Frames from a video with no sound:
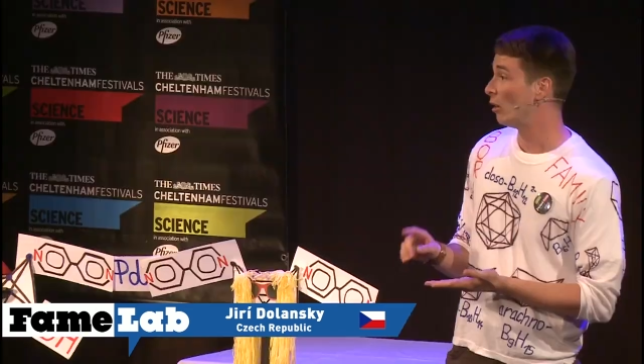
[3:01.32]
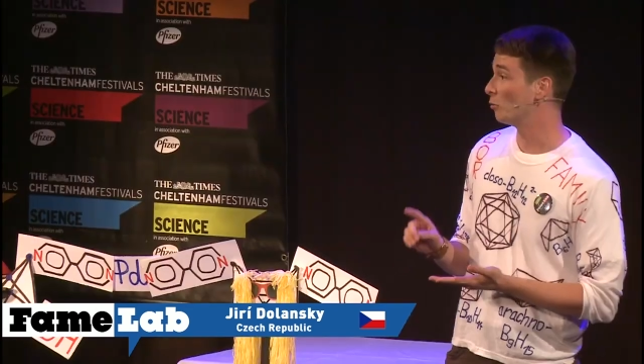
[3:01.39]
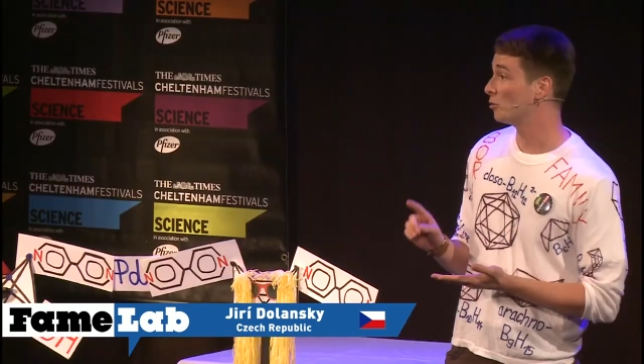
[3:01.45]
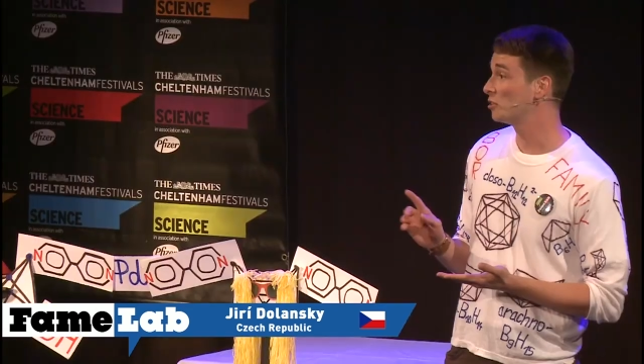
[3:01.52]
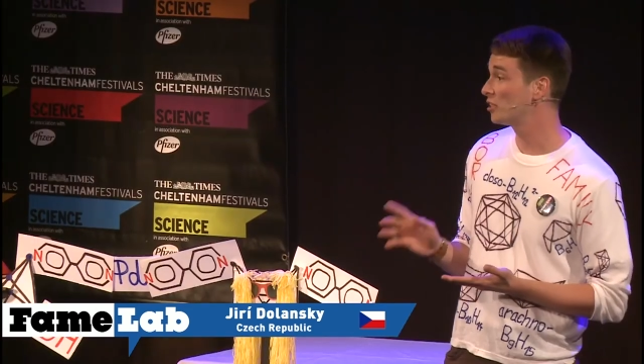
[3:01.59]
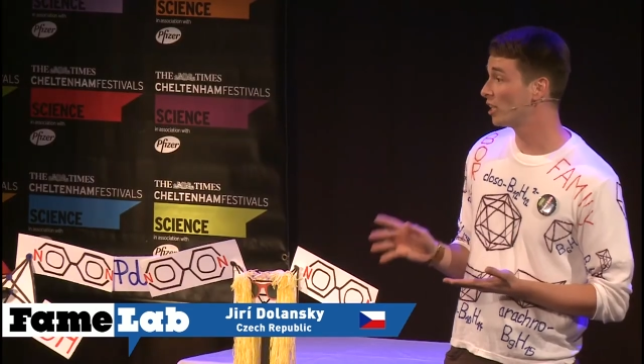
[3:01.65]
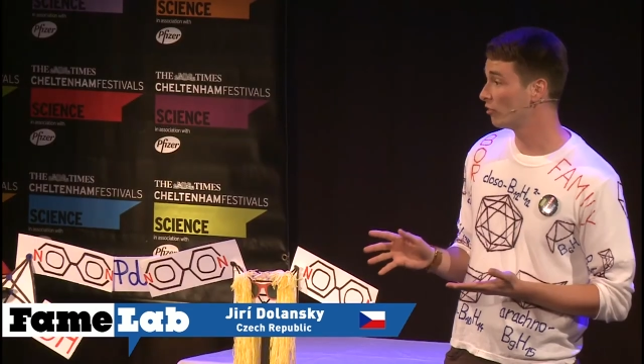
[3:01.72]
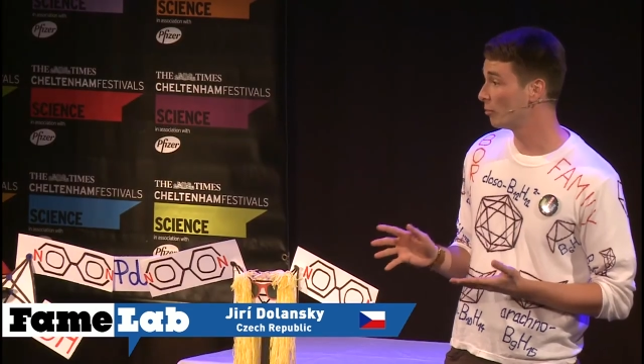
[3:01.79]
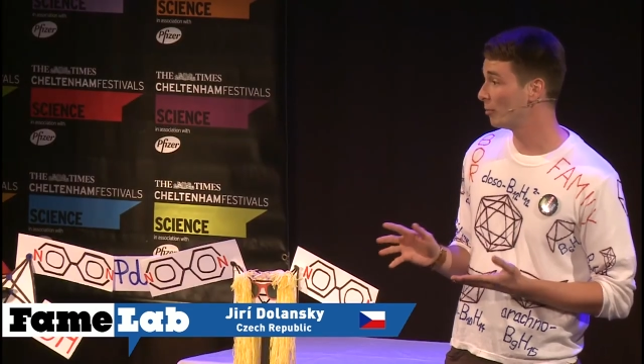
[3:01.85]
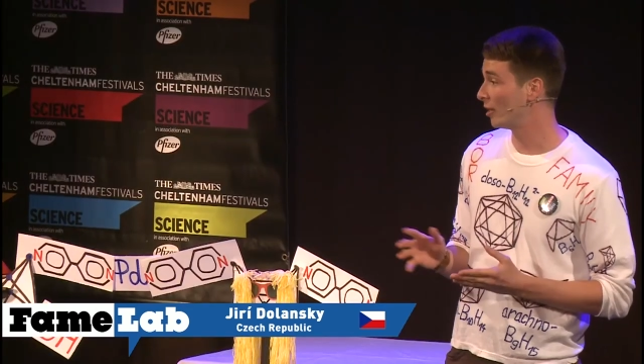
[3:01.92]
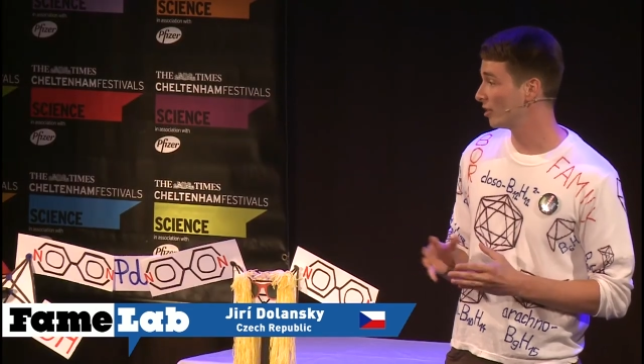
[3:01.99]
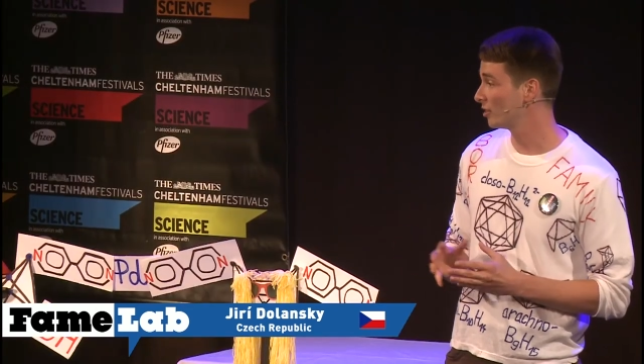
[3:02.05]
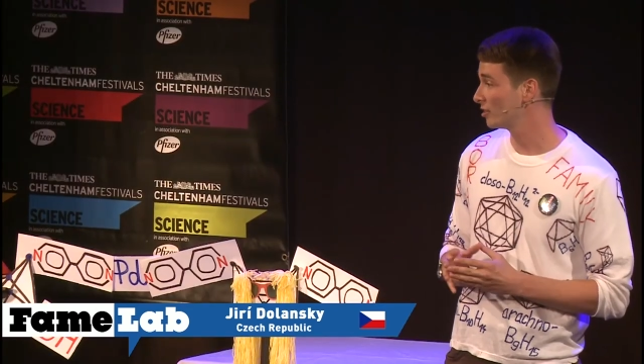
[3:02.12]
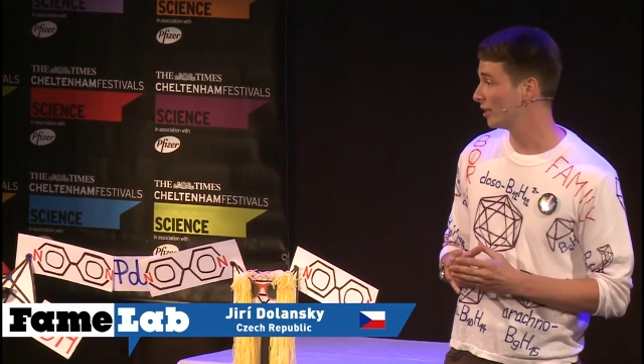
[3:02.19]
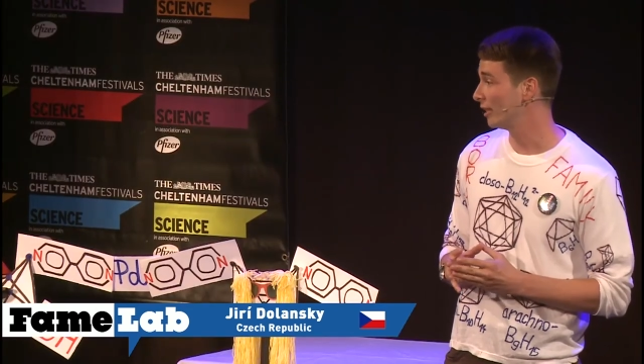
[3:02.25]
on silver
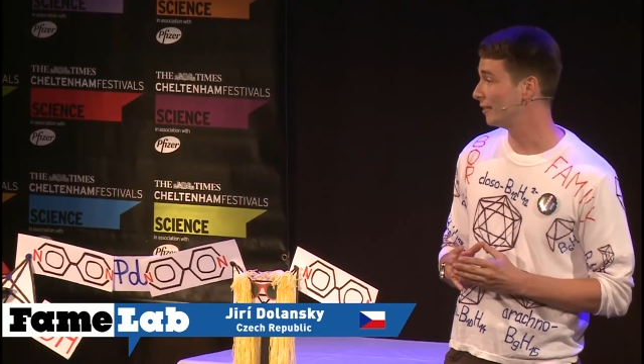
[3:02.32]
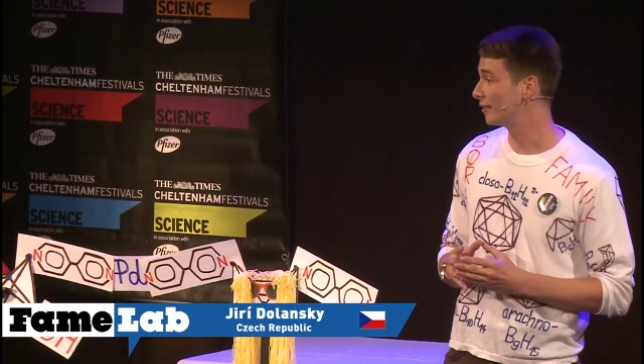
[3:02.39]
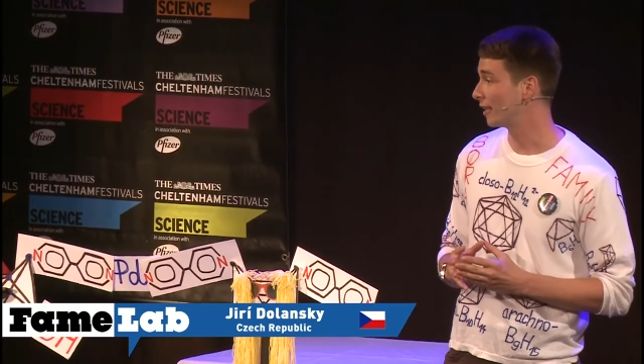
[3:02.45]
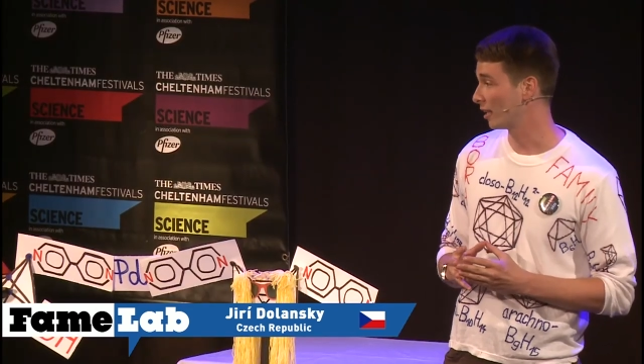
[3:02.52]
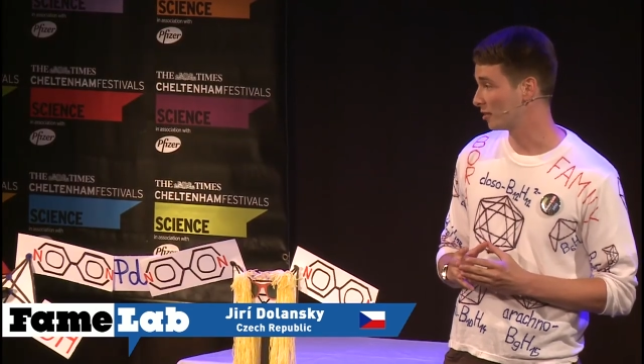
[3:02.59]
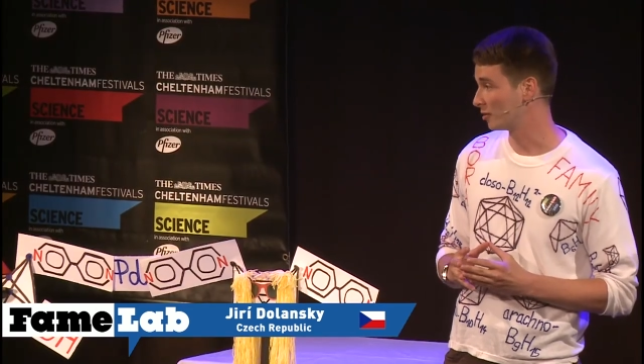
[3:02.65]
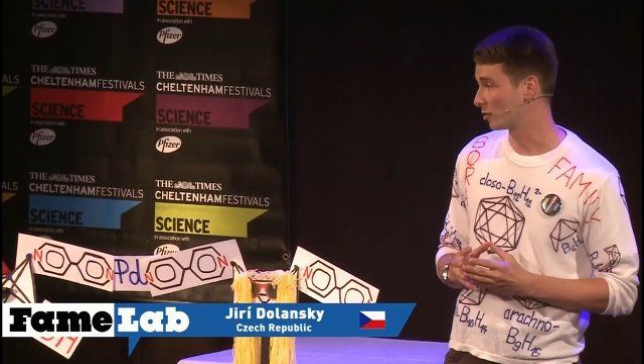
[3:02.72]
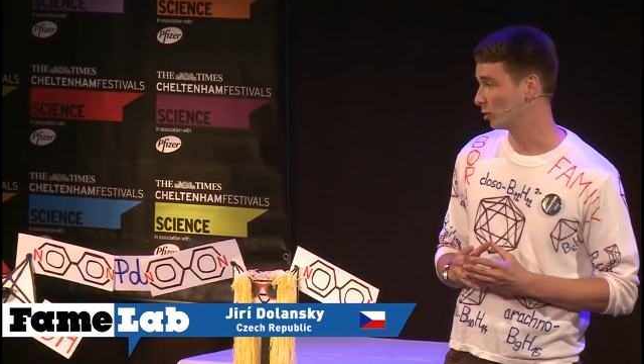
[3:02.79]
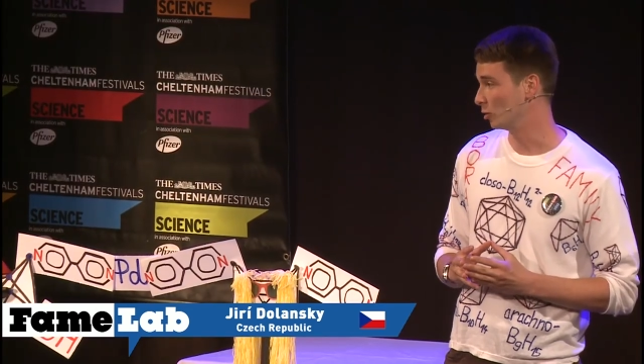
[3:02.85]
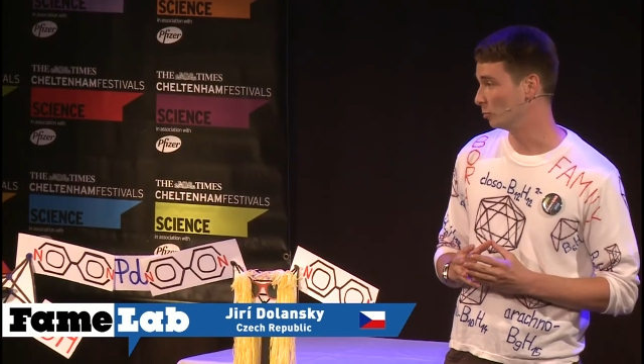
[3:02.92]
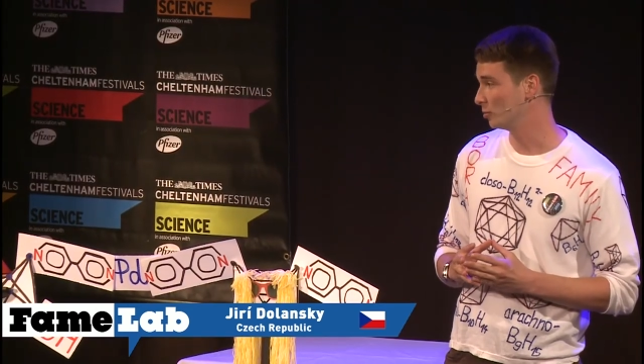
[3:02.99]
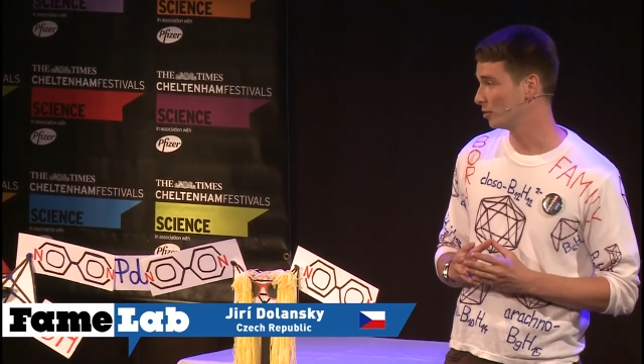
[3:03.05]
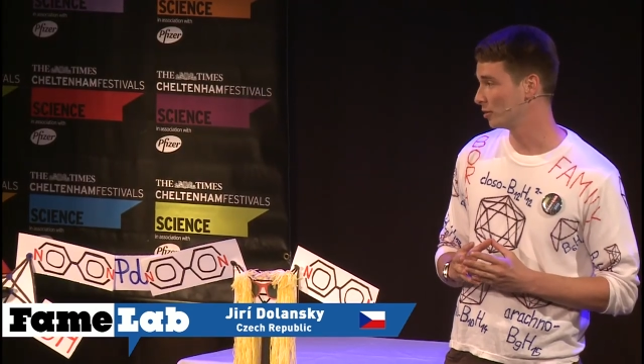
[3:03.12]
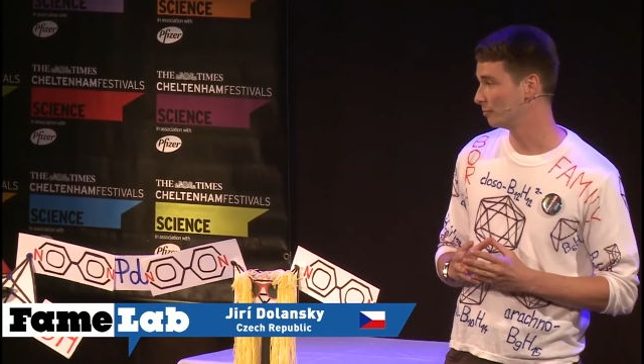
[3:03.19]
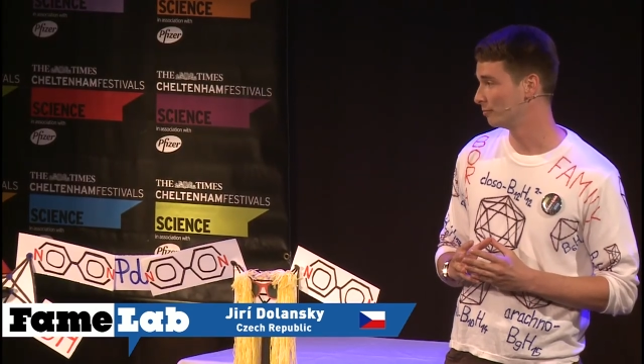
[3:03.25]
mirrors in
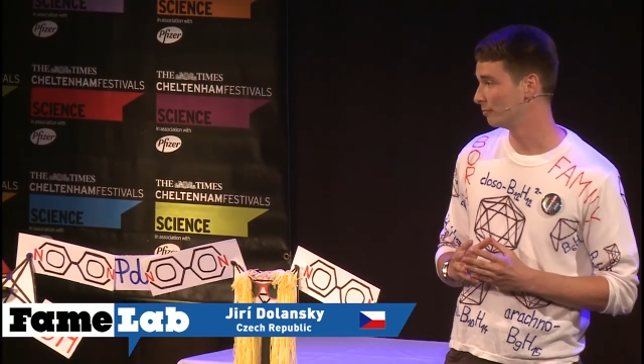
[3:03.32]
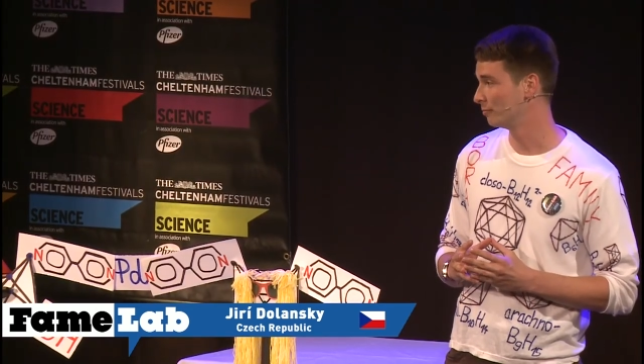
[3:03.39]
telescopes.